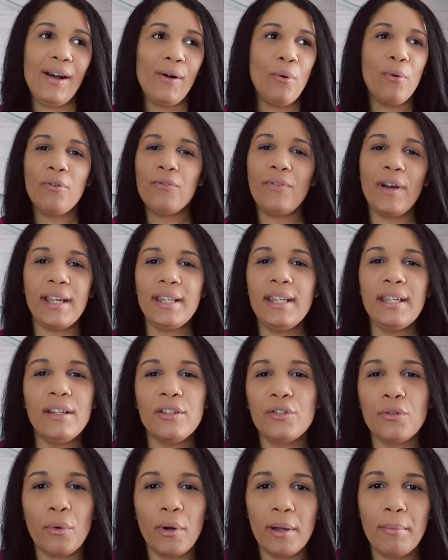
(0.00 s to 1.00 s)
Or finding
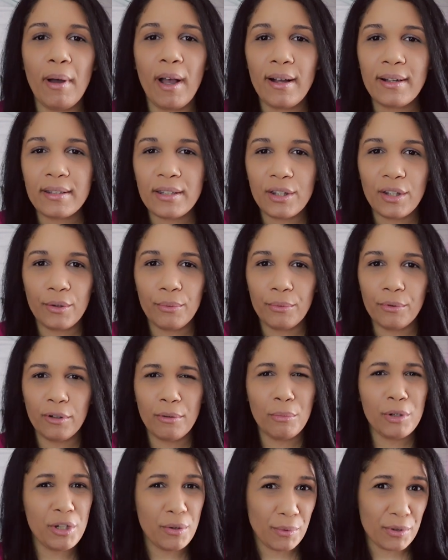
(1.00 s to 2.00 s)
a toy box in their
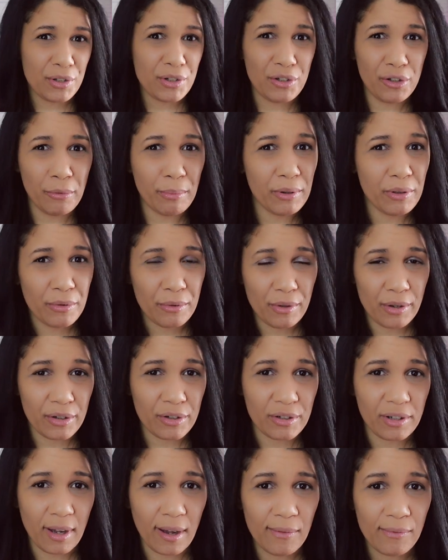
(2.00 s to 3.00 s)
room when you were snooping through their
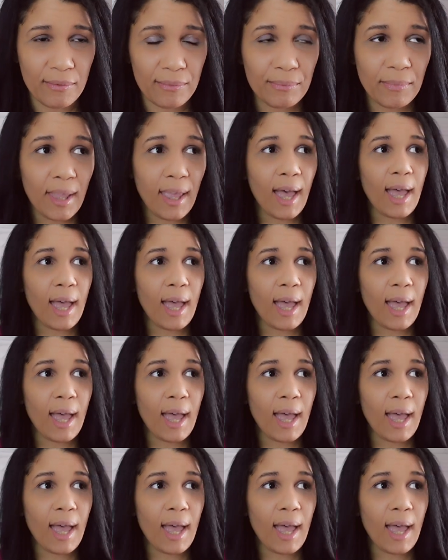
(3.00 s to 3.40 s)
stuff.